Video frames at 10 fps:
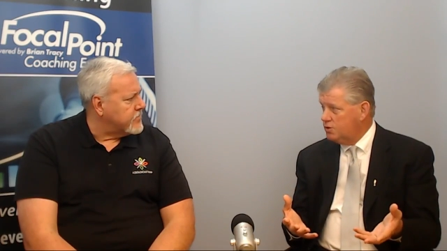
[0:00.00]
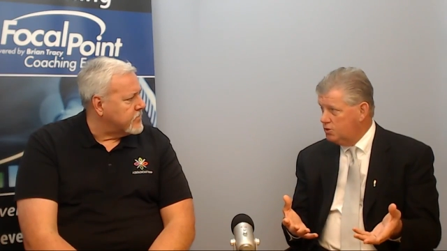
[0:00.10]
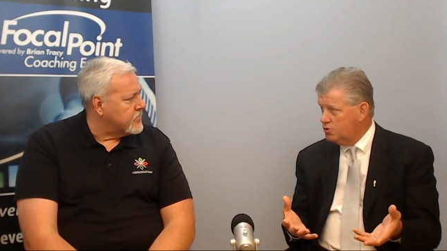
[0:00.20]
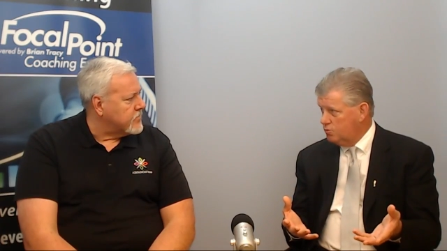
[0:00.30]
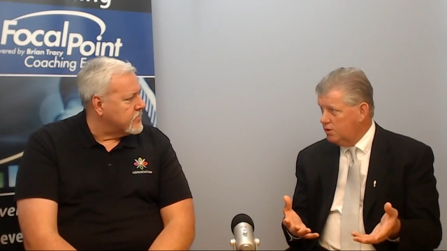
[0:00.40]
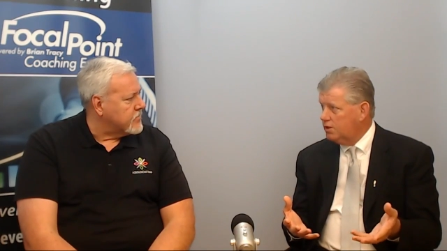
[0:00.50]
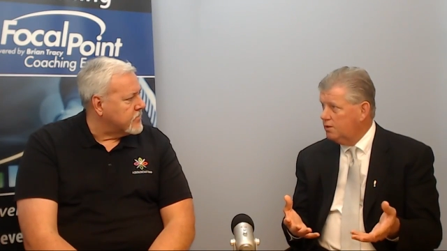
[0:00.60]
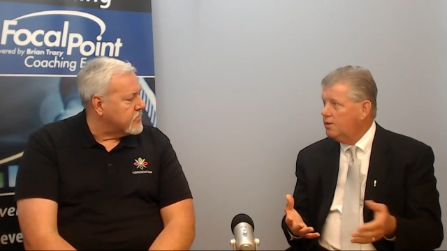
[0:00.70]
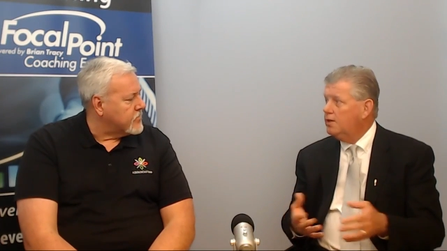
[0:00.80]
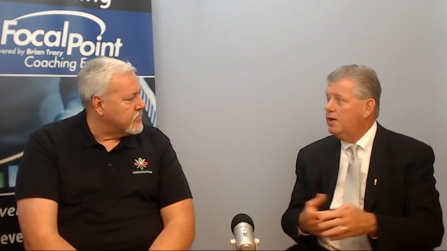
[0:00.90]
Speaker 1: industry.
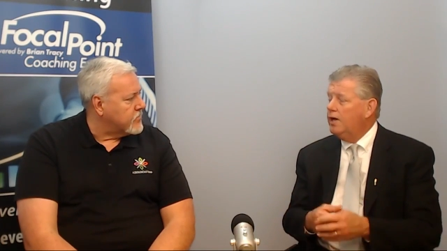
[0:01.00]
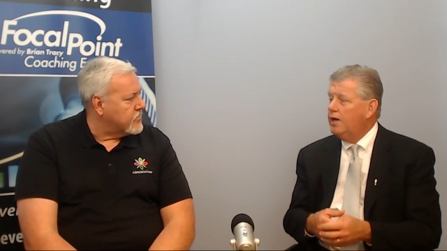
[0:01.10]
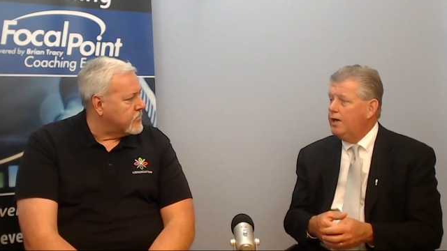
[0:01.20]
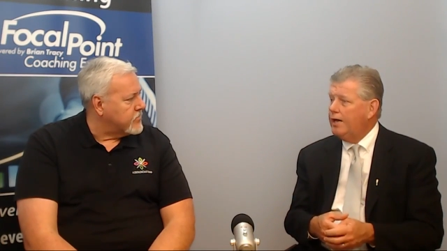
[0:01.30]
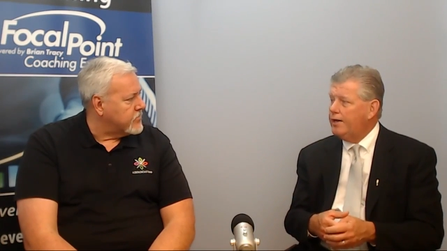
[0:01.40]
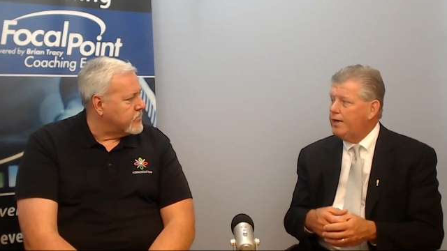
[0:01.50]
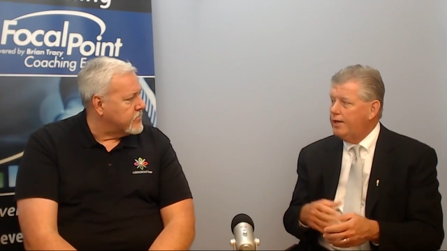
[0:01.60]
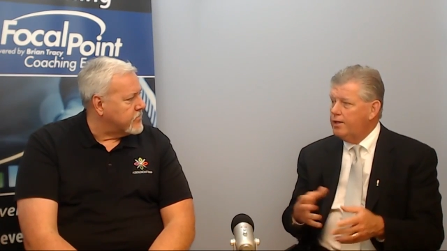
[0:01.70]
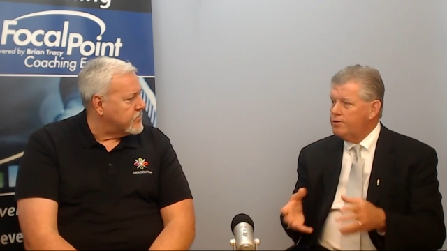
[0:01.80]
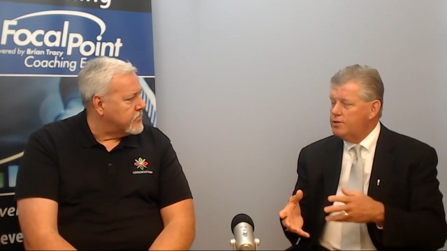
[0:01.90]
Uh, how,
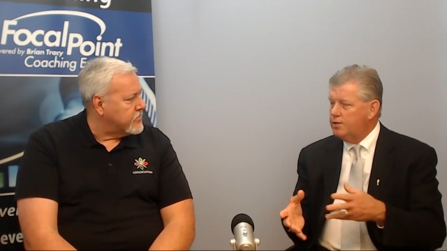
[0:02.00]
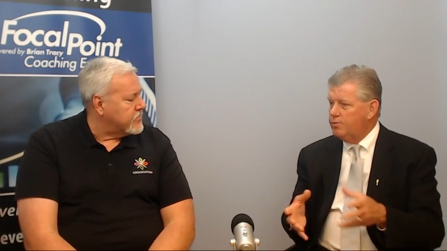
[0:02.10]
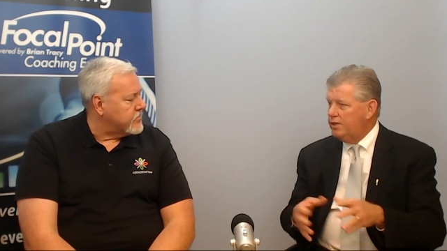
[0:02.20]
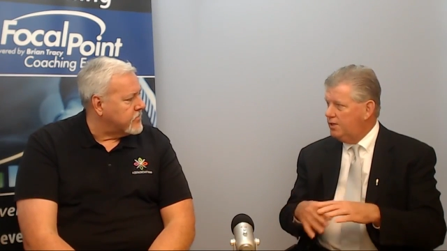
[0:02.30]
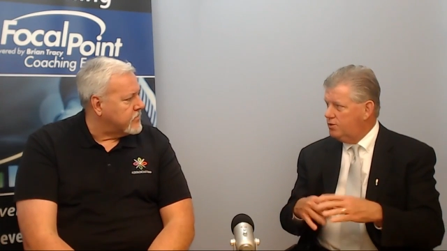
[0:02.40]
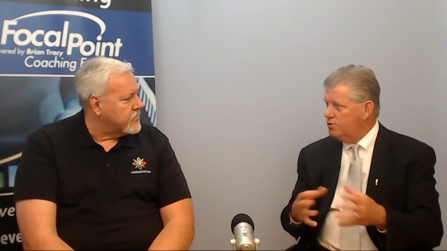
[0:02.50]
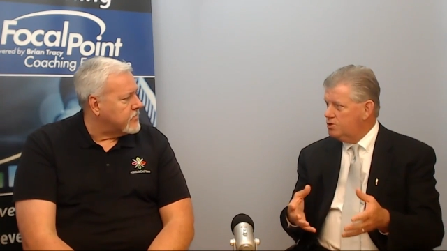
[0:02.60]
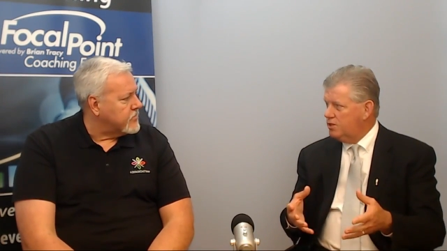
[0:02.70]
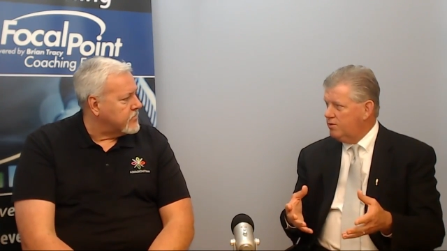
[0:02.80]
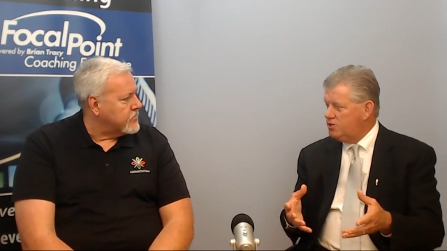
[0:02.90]
uh, other than being a third
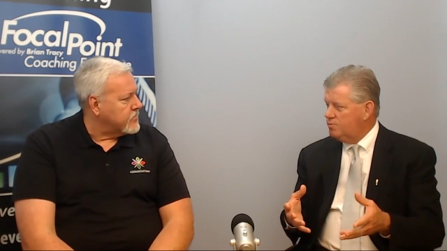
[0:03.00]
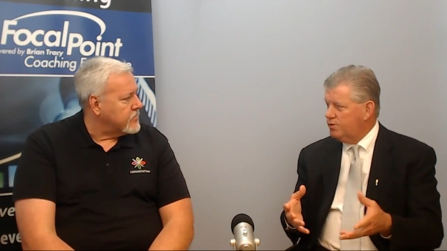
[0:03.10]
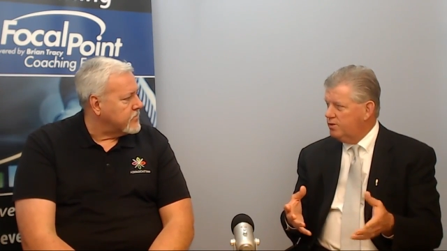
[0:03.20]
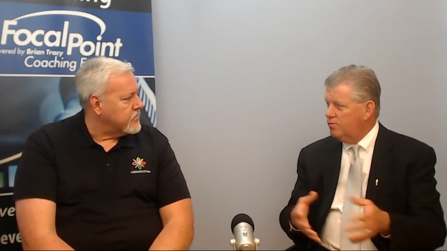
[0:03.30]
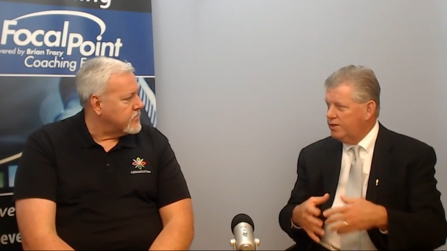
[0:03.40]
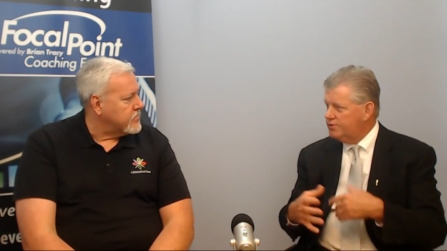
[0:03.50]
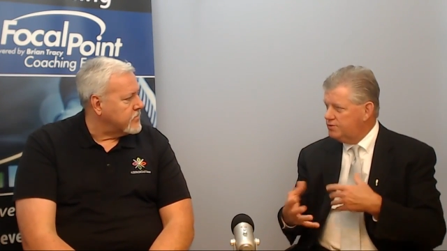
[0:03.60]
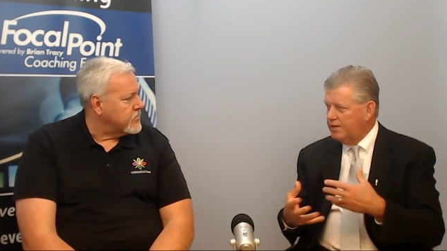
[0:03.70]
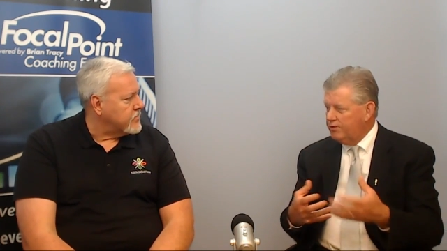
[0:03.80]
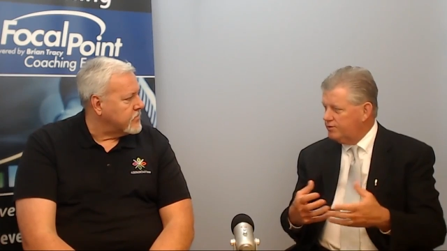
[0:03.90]
generation printer, what
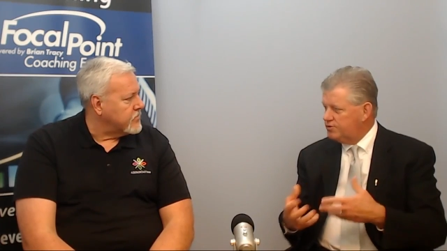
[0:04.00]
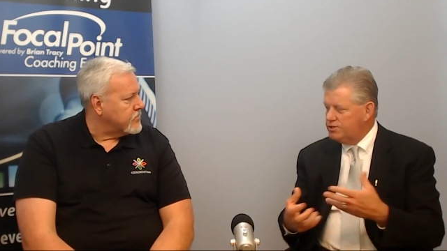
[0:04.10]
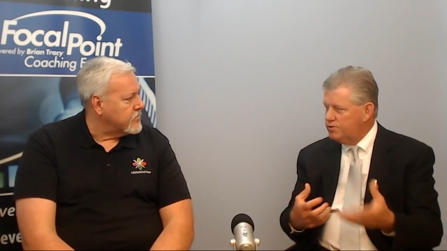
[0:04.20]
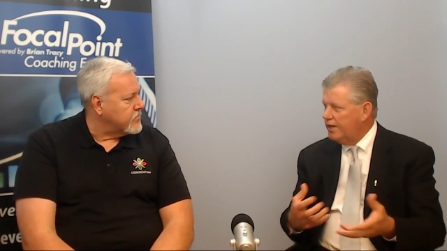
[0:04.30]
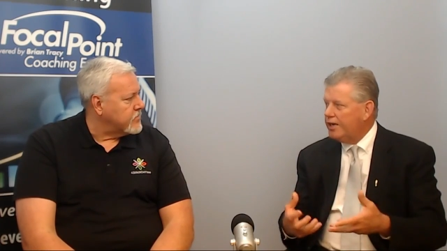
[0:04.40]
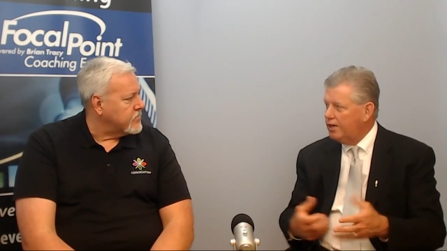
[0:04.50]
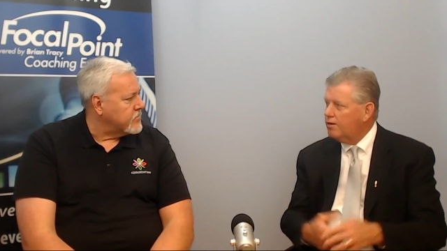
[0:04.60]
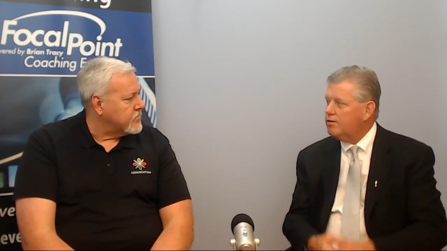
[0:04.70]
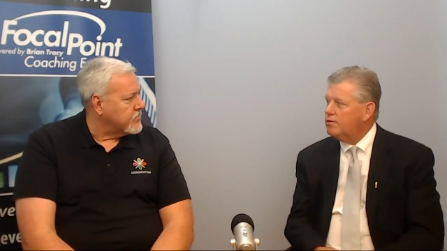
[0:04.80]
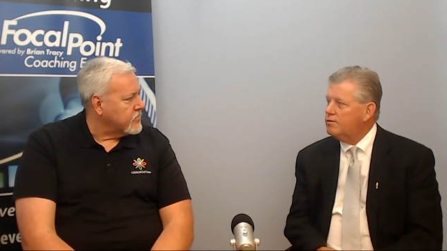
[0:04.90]
else? How else did you get
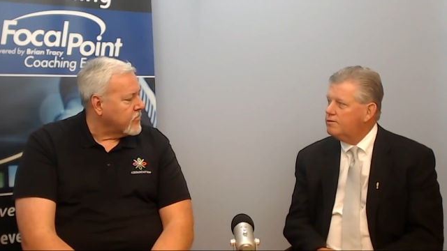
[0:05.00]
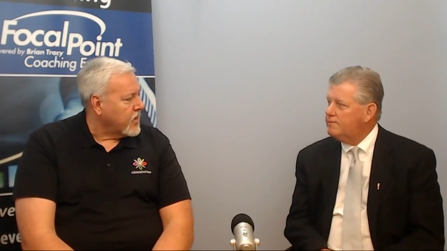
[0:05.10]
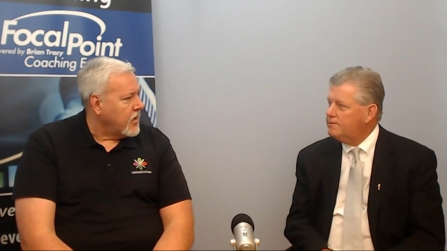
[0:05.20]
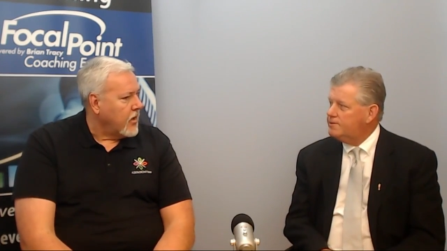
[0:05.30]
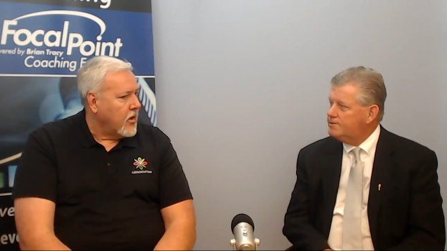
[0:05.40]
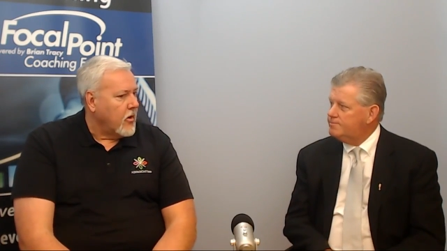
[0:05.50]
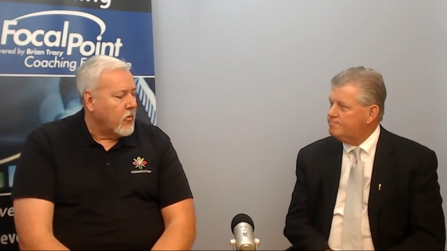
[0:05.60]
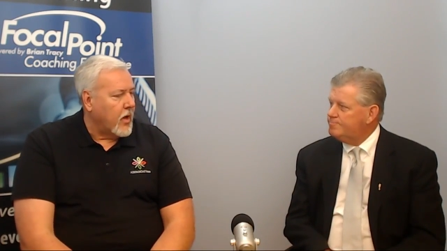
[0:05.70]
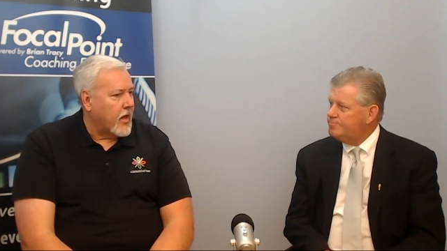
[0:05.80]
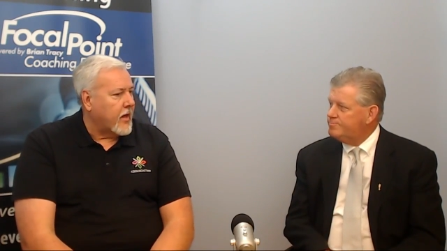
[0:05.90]
here?
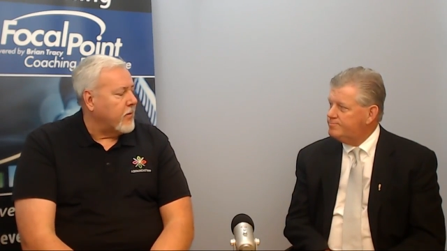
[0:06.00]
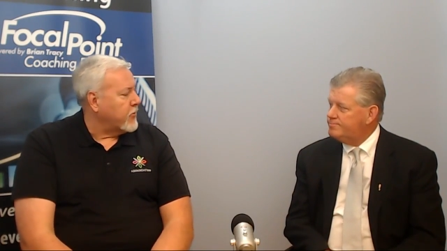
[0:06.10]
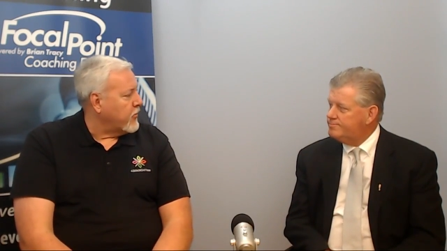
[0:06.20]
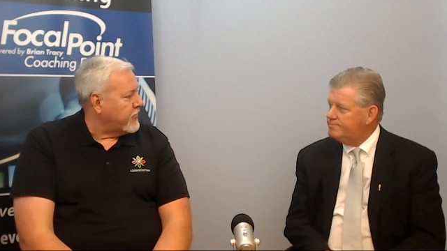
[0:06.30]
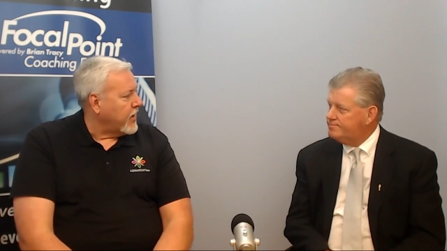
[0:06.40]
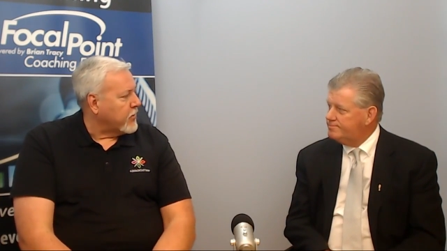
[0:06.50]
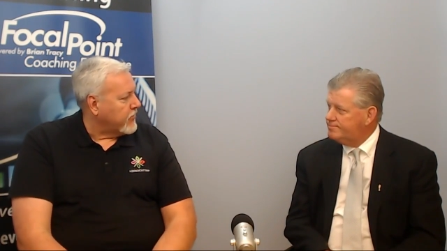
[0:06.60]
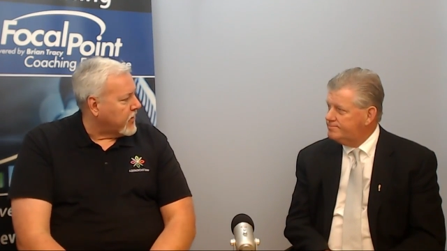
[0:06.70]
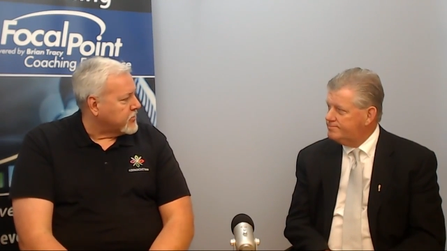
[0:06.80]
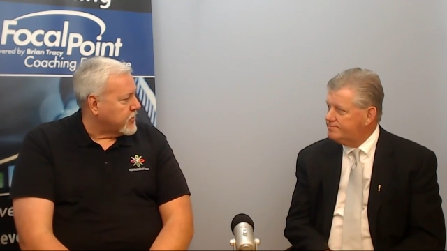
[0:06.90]
Speaker 2: Well, I come from a family
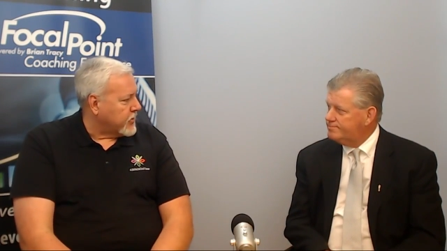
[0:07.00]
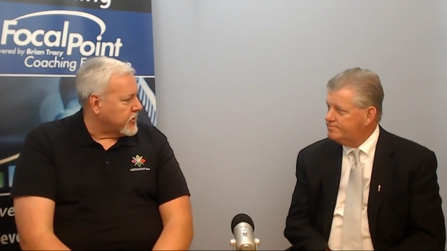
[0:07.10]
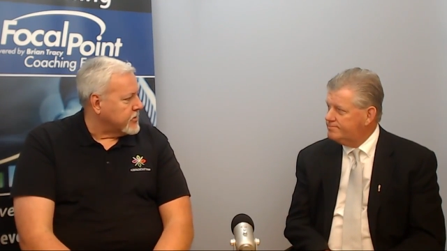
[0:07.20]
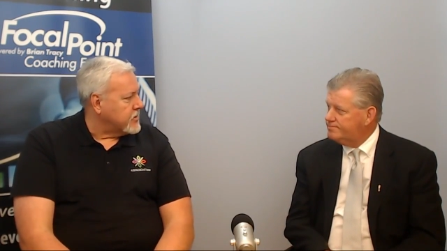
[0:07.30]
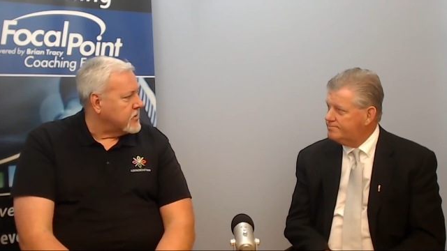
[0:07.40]
of entrepreneurs.